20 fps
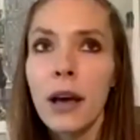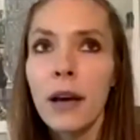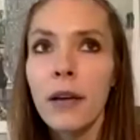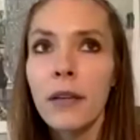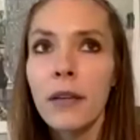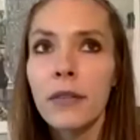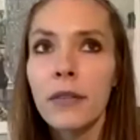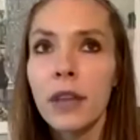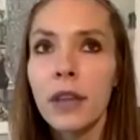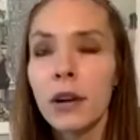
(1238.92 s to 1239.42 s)

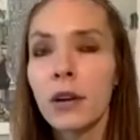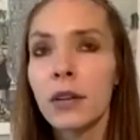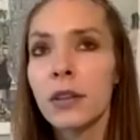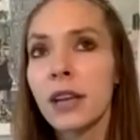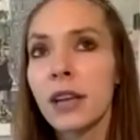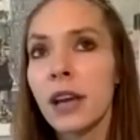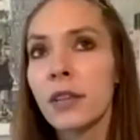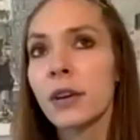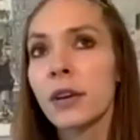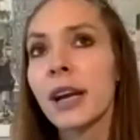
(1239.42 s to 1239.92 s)
Then on the
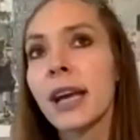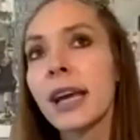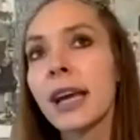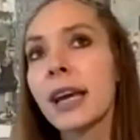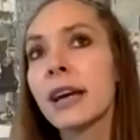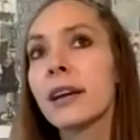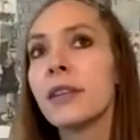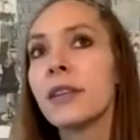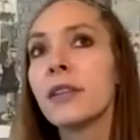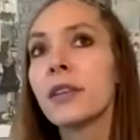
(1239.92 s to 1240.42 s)
other
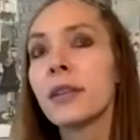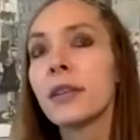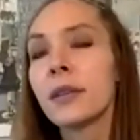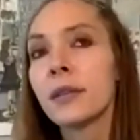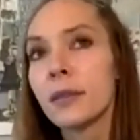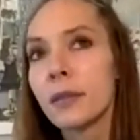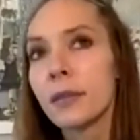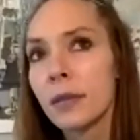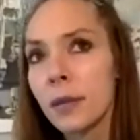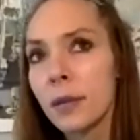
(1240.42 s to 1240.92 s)
hand,
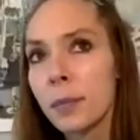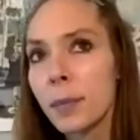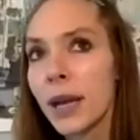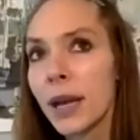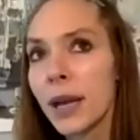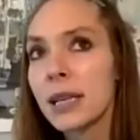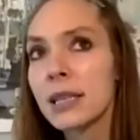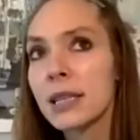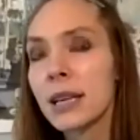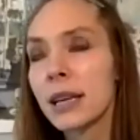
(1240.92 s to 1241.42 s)

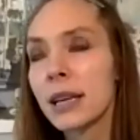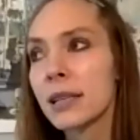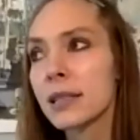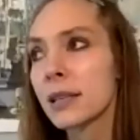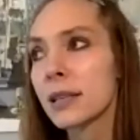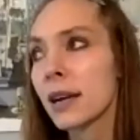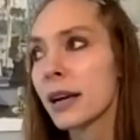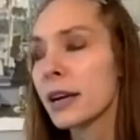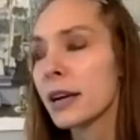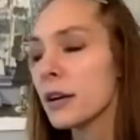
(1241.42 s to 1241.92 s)
painting is
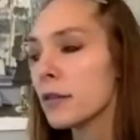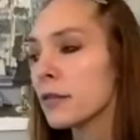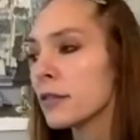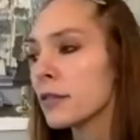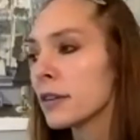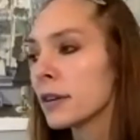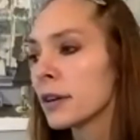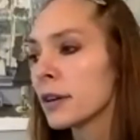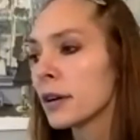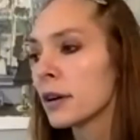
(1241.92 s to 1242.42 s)
kind of
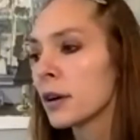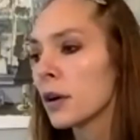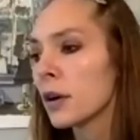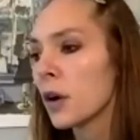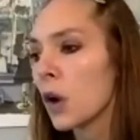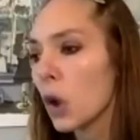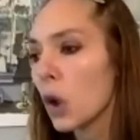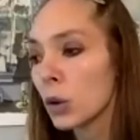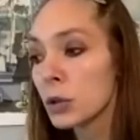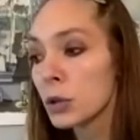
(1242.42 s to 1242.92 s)

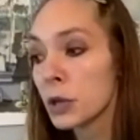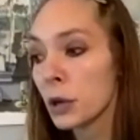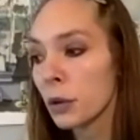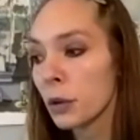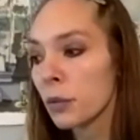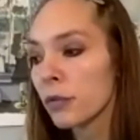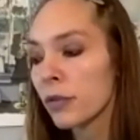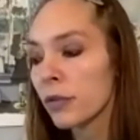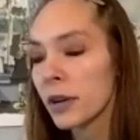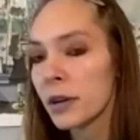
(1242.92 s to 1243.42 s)
also
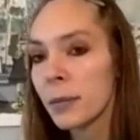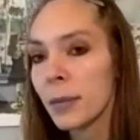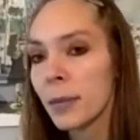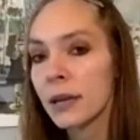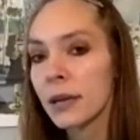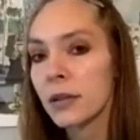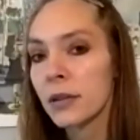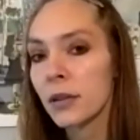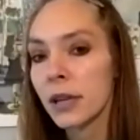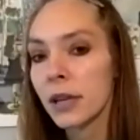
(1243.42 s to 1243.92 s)

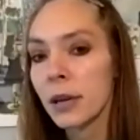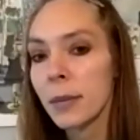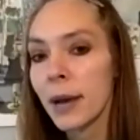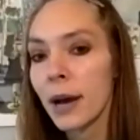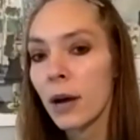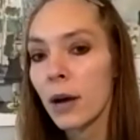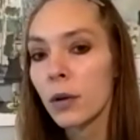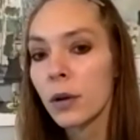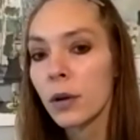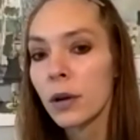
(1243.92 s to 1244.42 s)
fundamentally
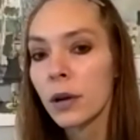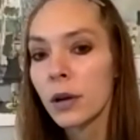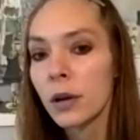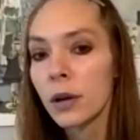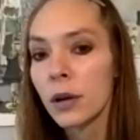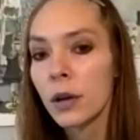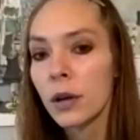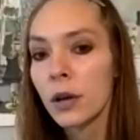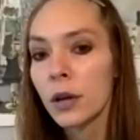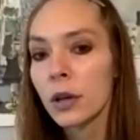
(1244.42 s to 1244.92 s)
about
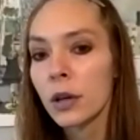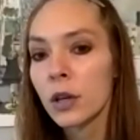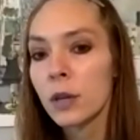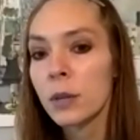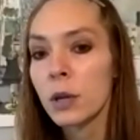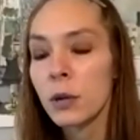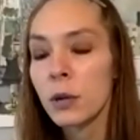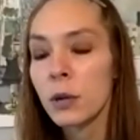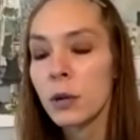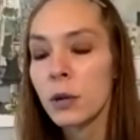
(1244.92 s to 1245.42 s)

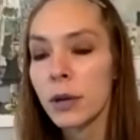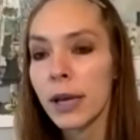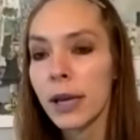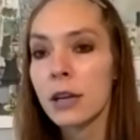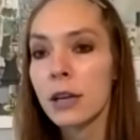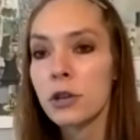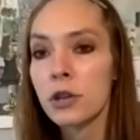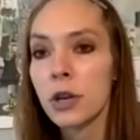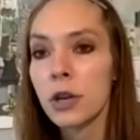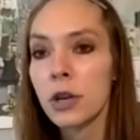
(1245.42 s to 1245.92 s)

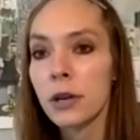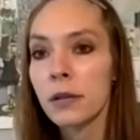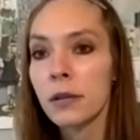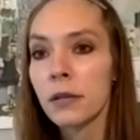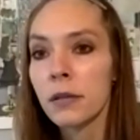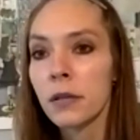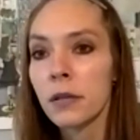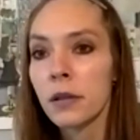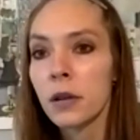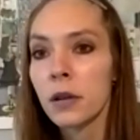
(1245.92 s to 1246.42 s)
communication
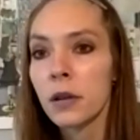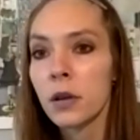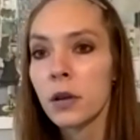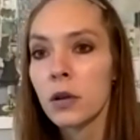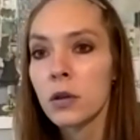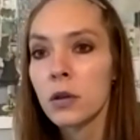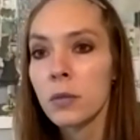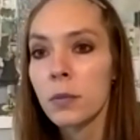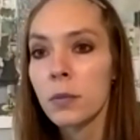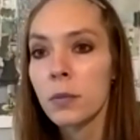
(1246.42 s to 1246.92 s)

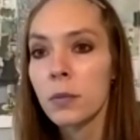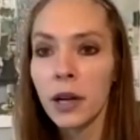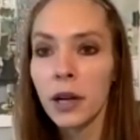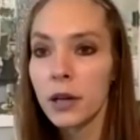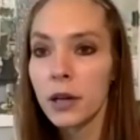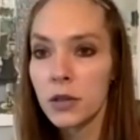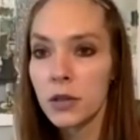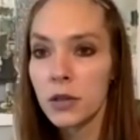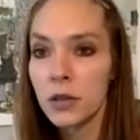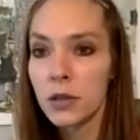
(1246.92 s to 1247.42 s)

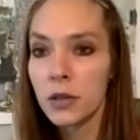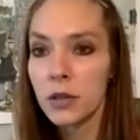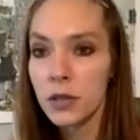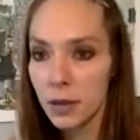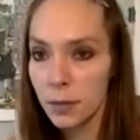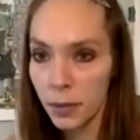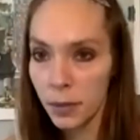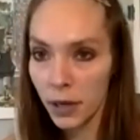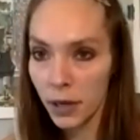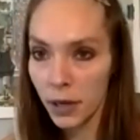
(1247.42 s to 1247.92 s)
because it
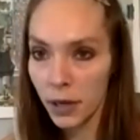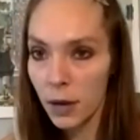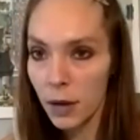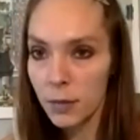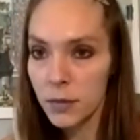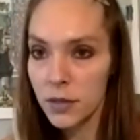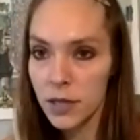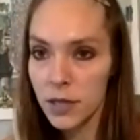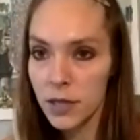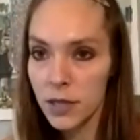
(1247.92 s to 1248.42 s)
becomes
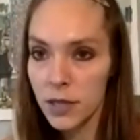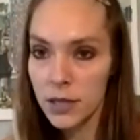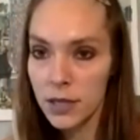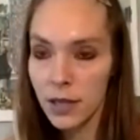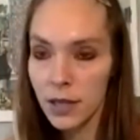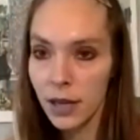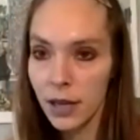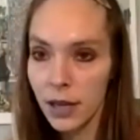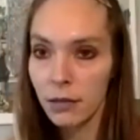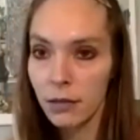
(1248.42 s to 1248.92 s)
this thing
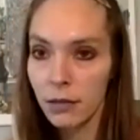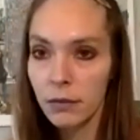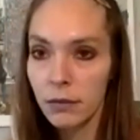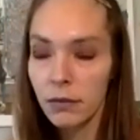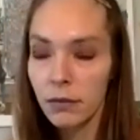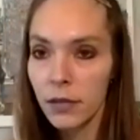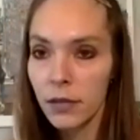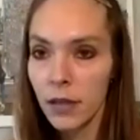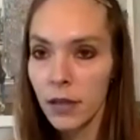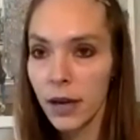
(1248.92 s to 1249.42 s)
that
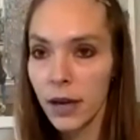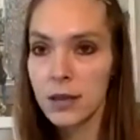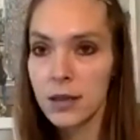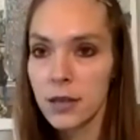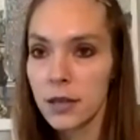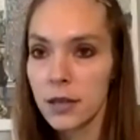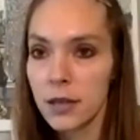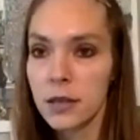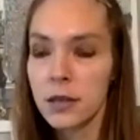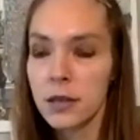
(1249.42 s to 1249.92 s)

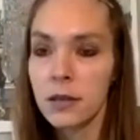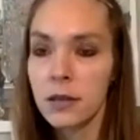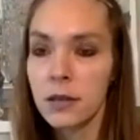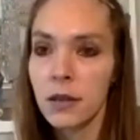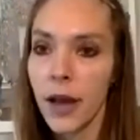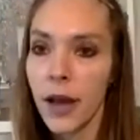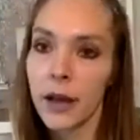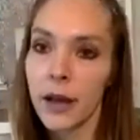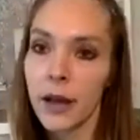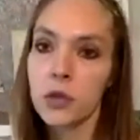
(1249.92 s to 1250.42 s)
exists
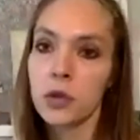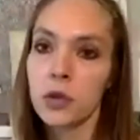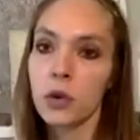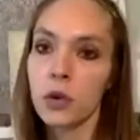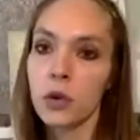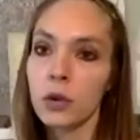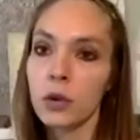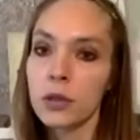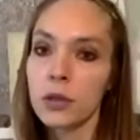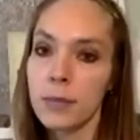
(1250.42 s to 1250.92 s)
external
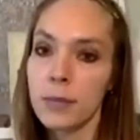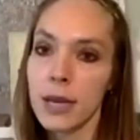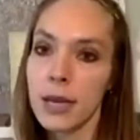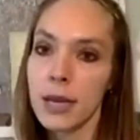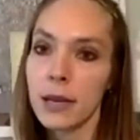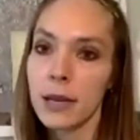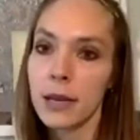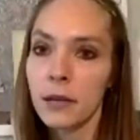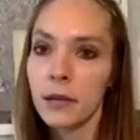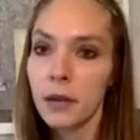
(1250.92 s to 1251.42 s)
to me
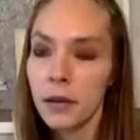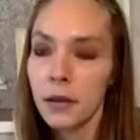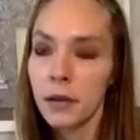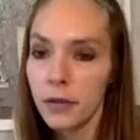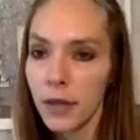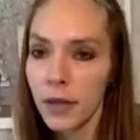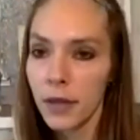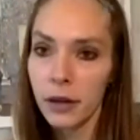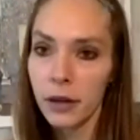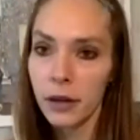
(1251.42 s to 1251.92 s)

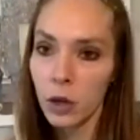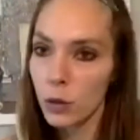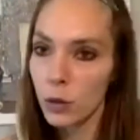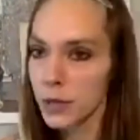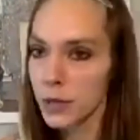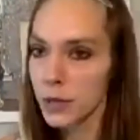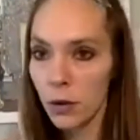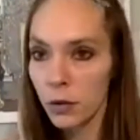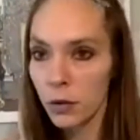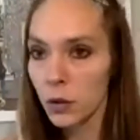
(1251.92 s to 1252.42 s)
that goes
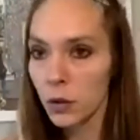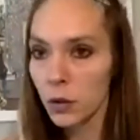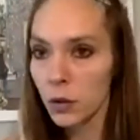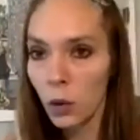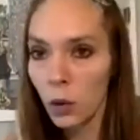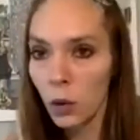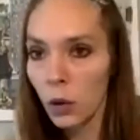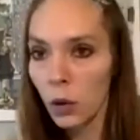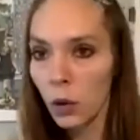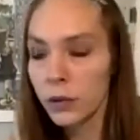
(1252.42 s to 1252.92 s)
out in the
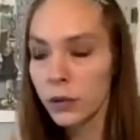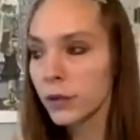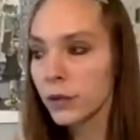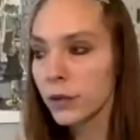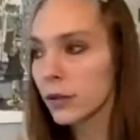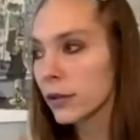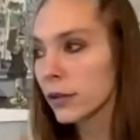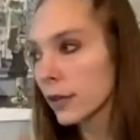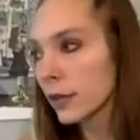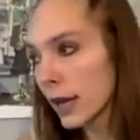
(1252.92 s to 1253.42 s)
world
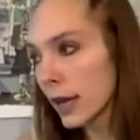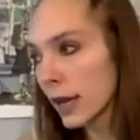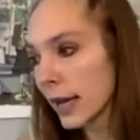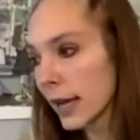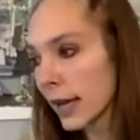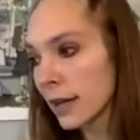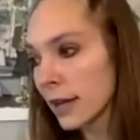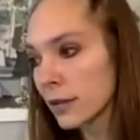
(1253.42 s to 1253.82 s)
and